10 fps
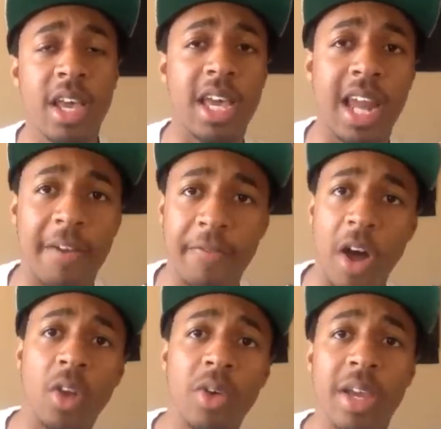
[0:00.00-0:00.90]
And I
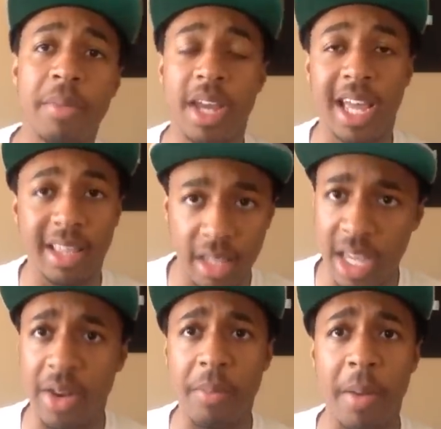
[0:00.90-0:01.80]
follow him and I
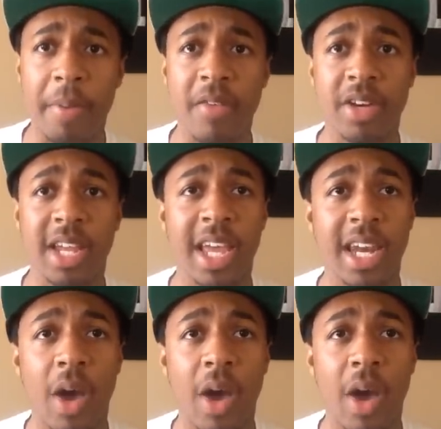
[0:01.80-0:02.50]
hit him up every day.